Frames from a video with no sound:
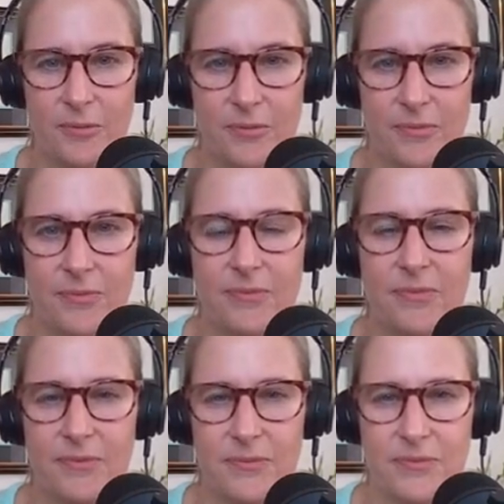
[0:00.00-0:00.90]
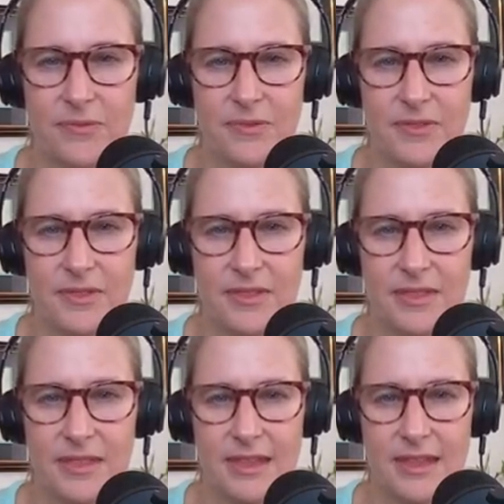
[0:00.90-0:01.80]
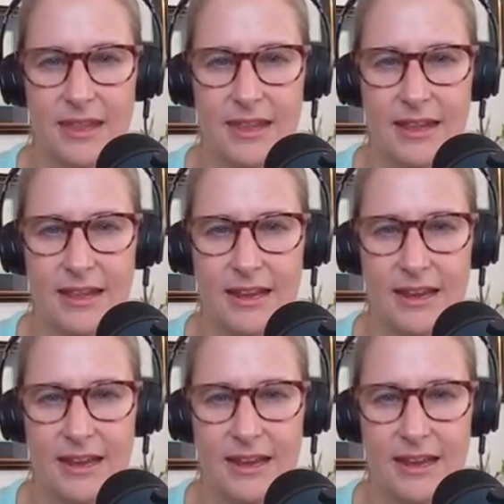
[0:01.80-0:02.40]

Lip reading: No words are spoken by the person on screen.